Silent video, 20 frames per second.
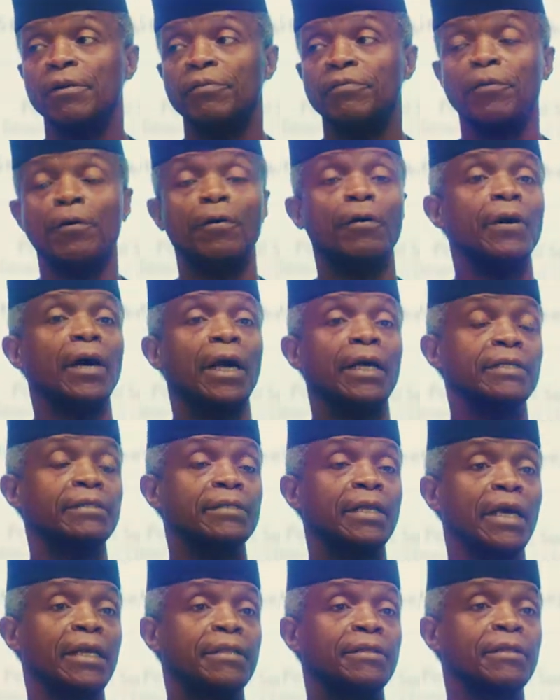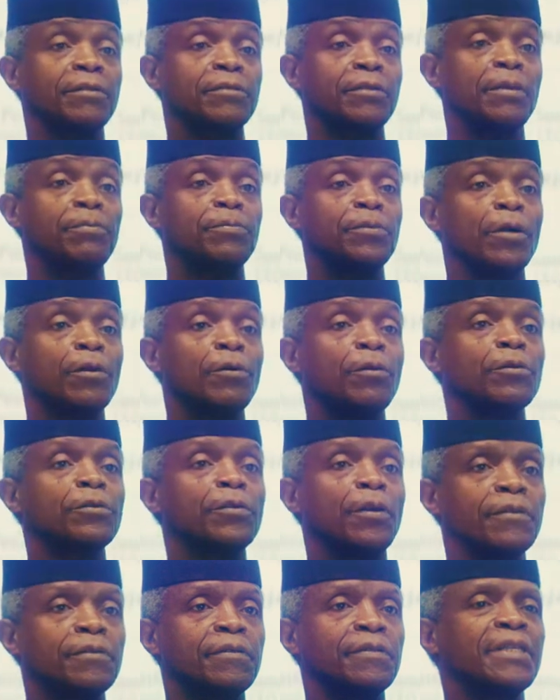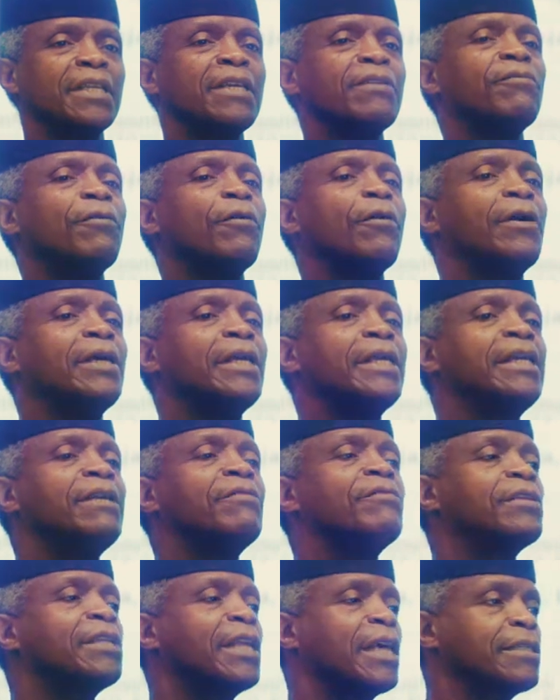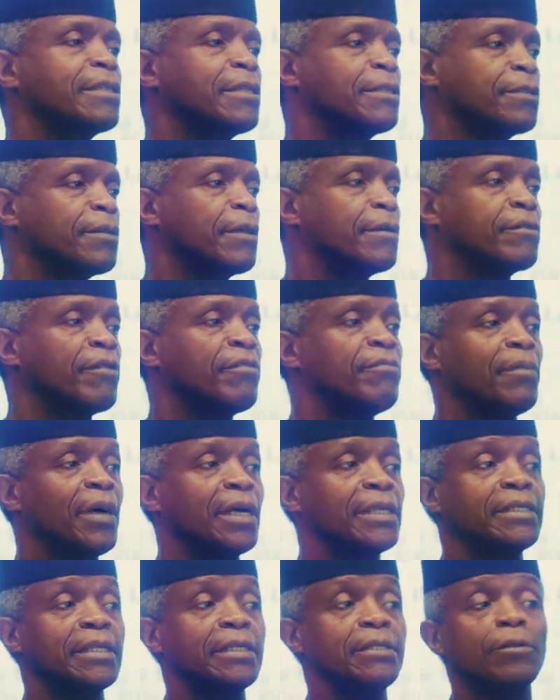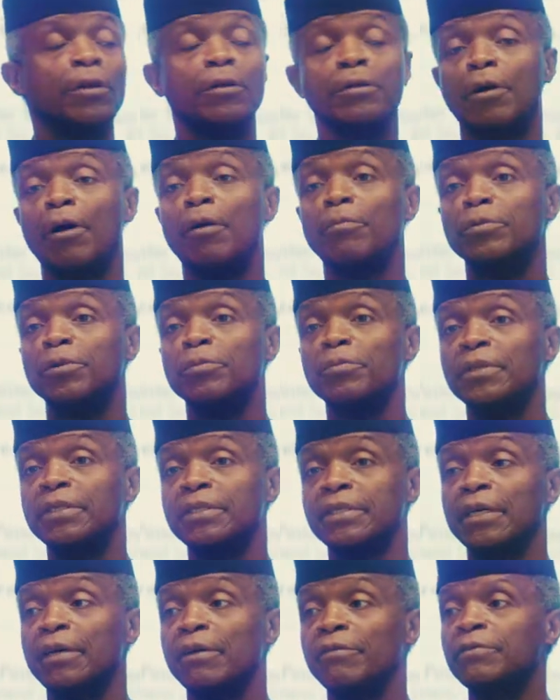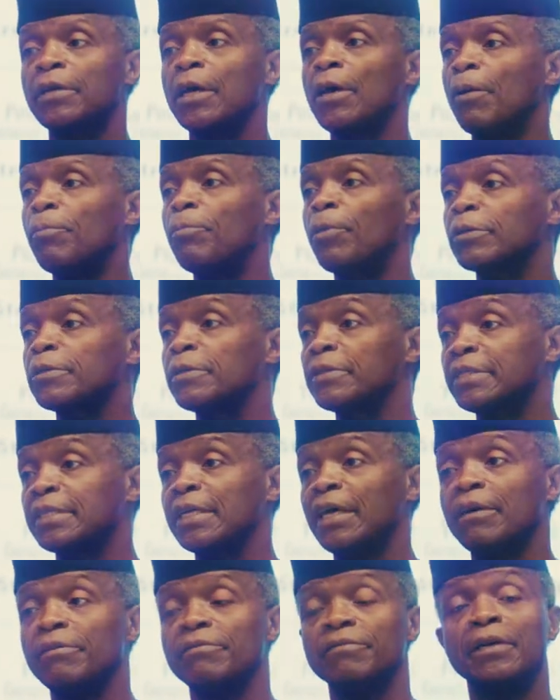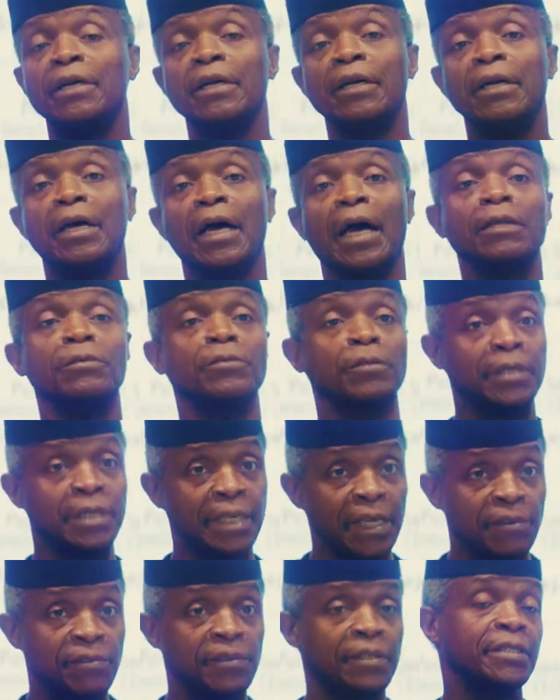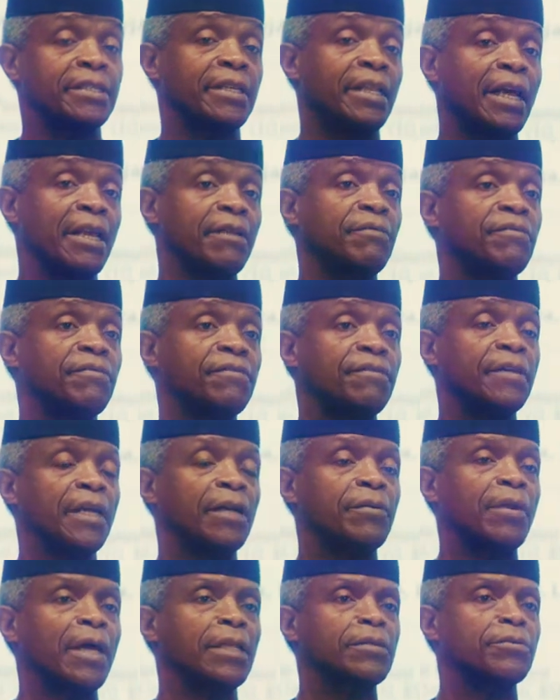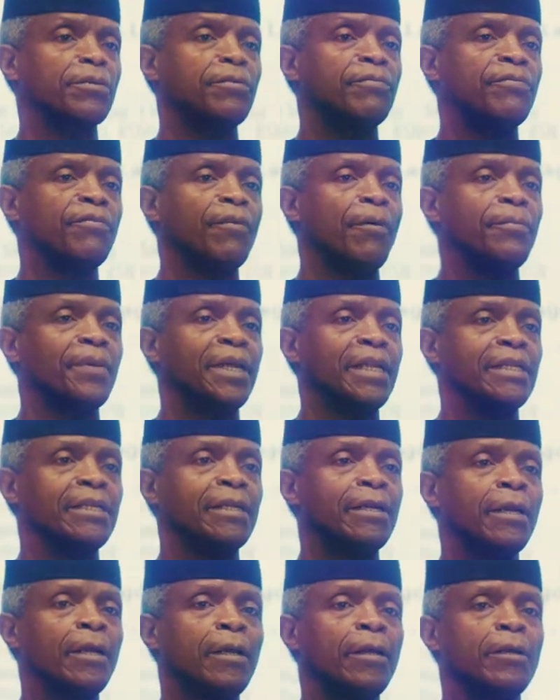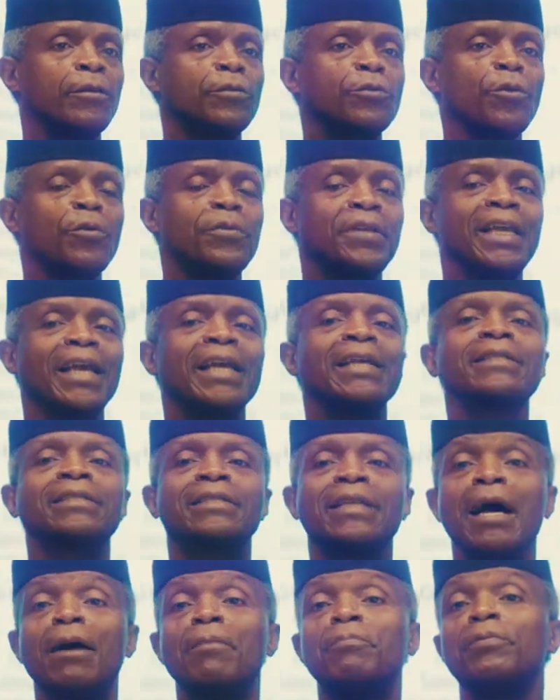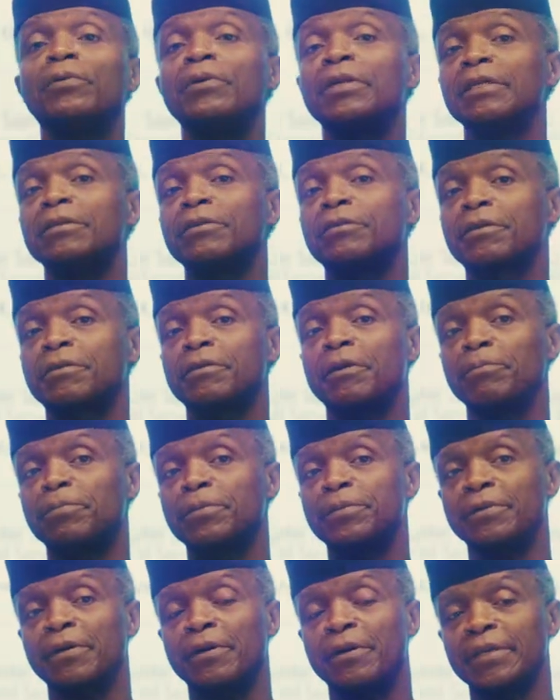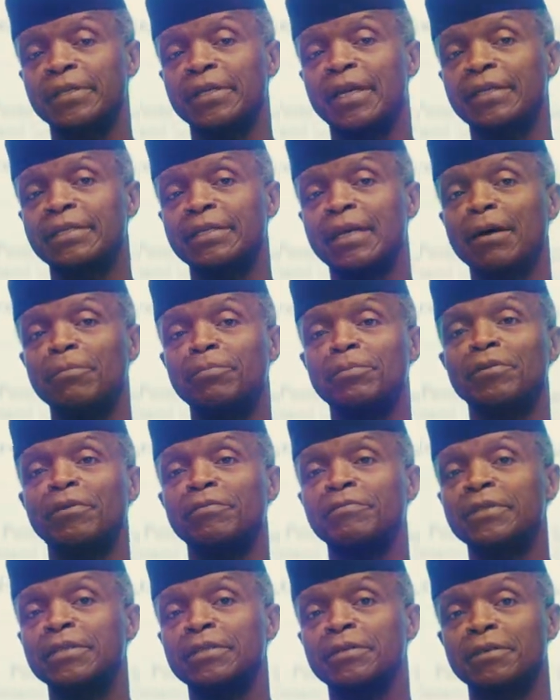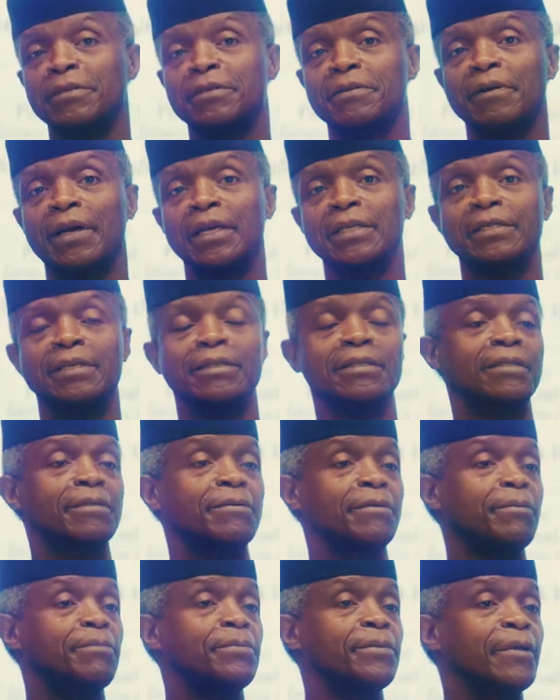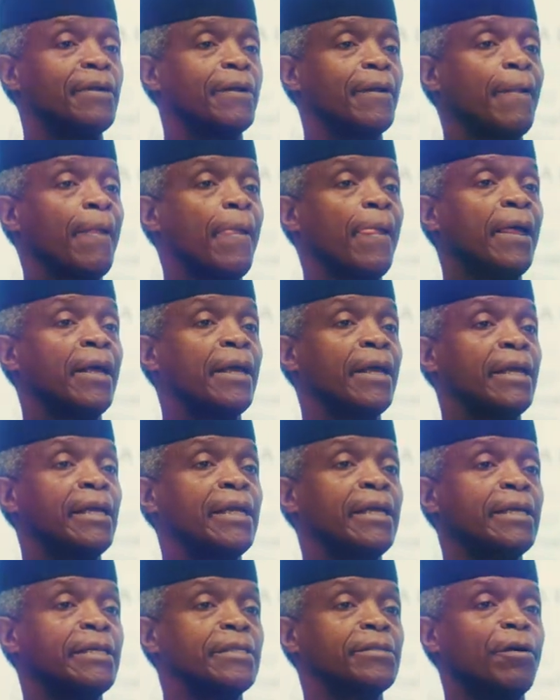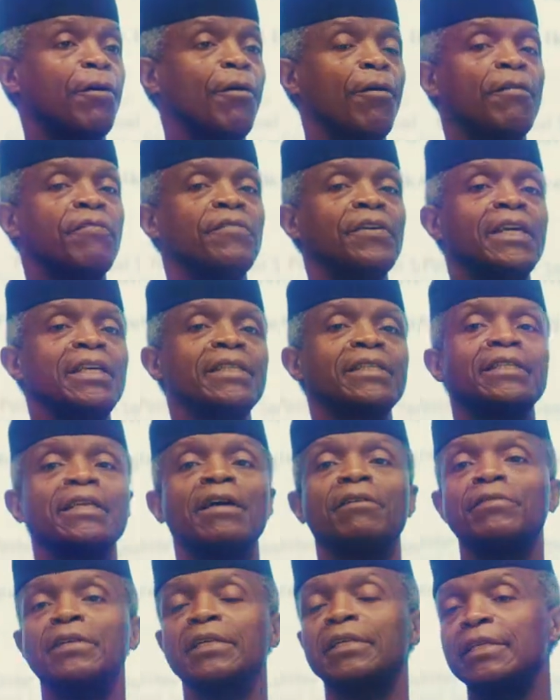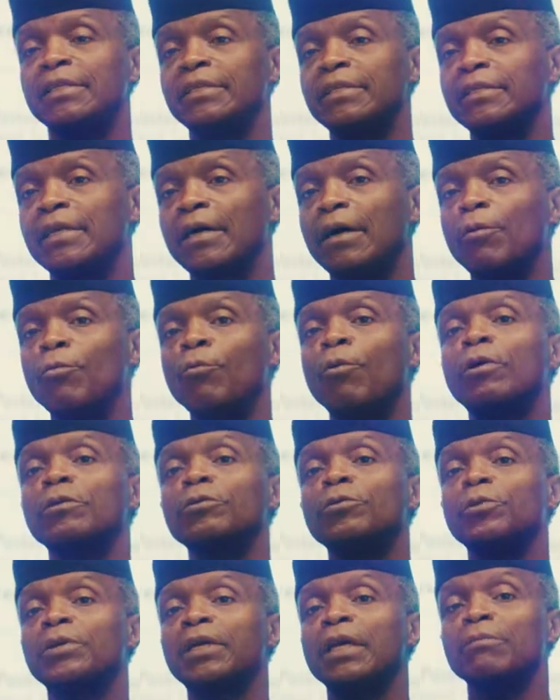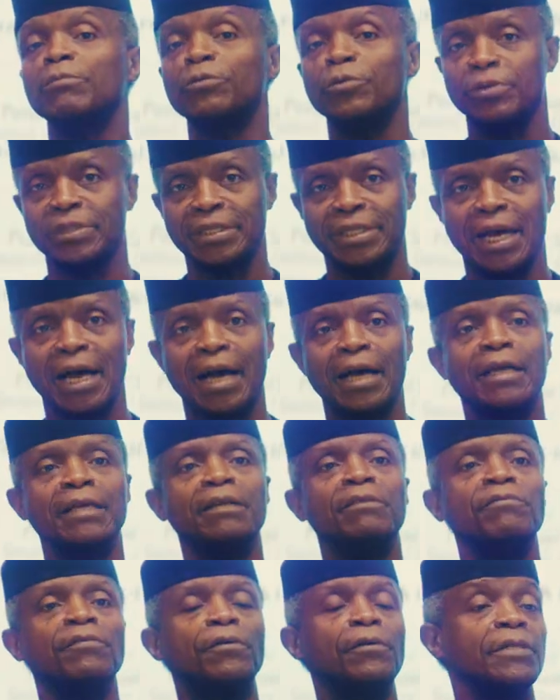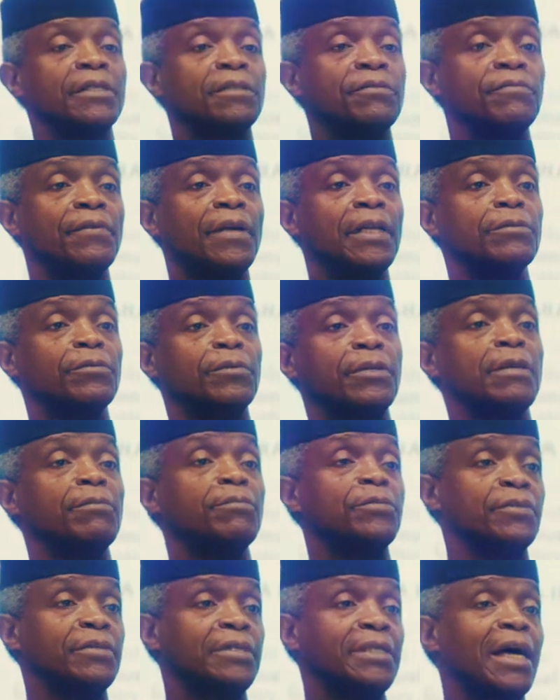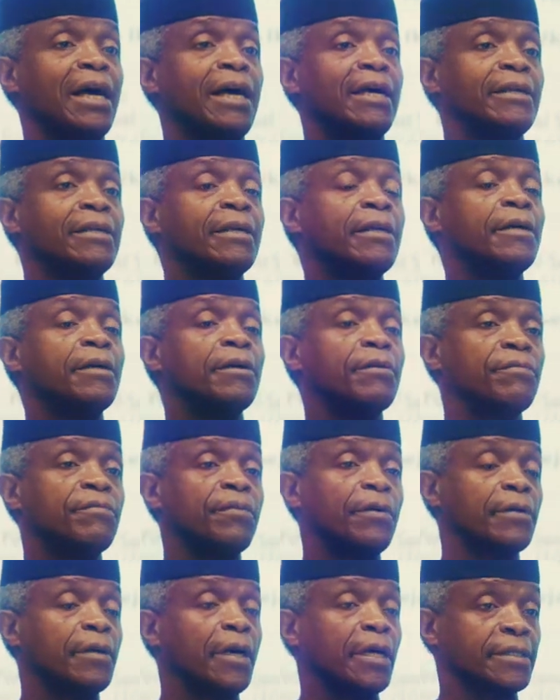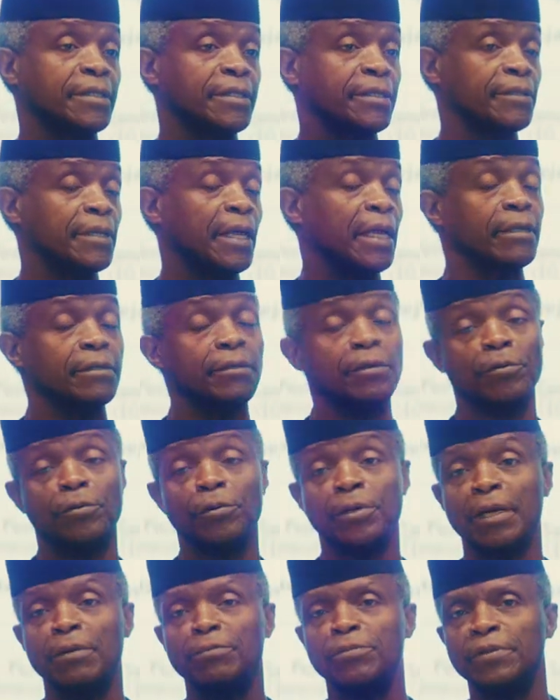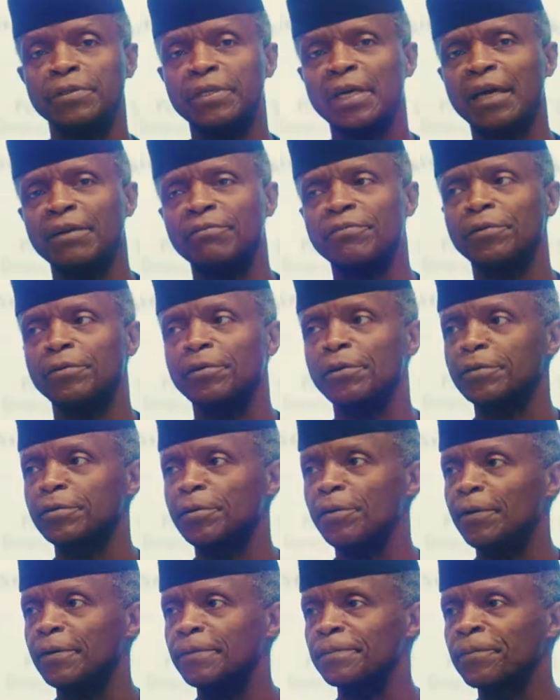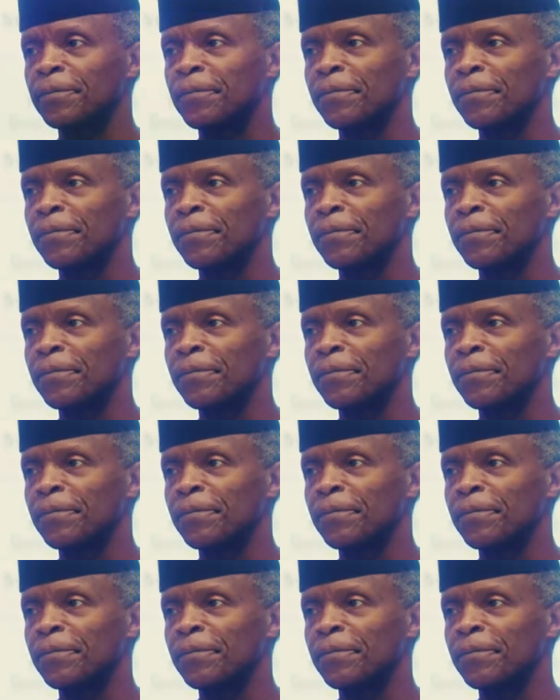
For the scripture goes on to say, for even as the Son of Man did not come to be served, but to serve and to give his life a ransom for many. So the example in scripture, the example of Jesus Christ in scripture, is of a servant leader, one who came to die for his friends, who came to die for us, and who came to die for us all.